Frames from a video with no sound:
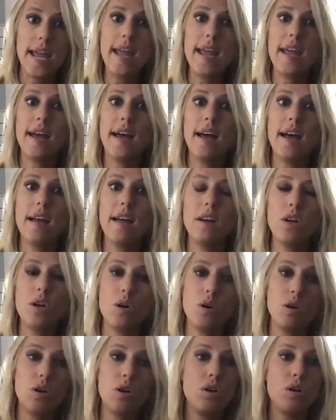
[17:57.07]
and
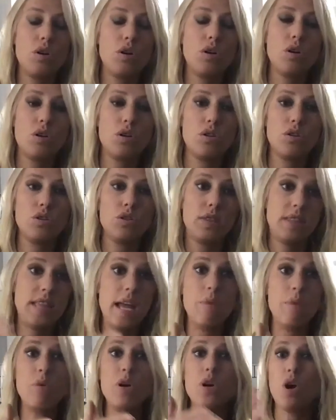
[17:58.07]
they
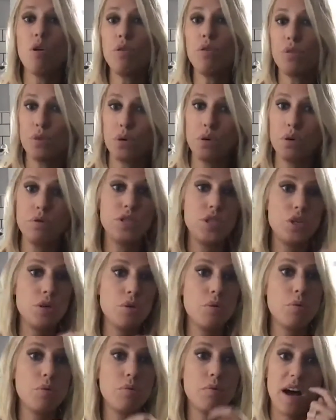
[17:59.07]
would go through,
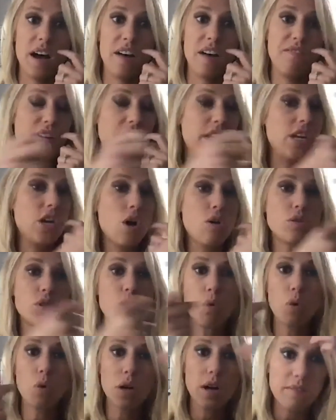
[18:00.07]
do a video
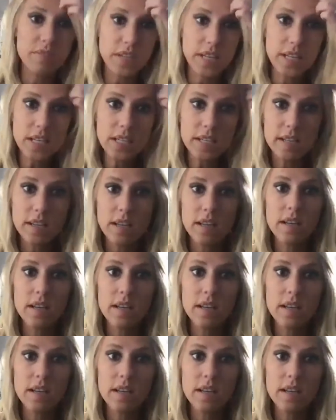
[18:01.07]
tour of it,